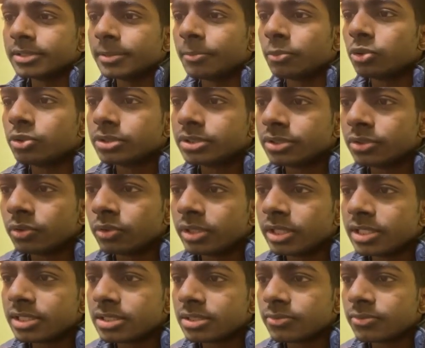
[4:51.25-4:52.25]
suppose
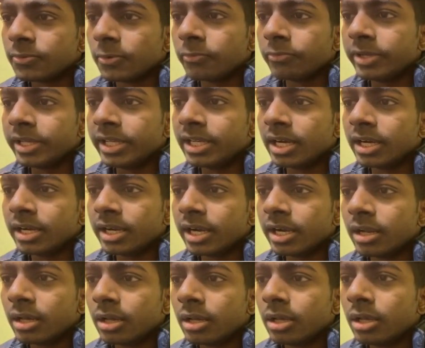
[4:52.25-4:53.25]
this
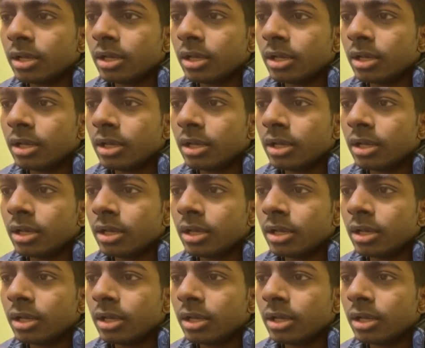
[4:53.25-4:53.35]
1500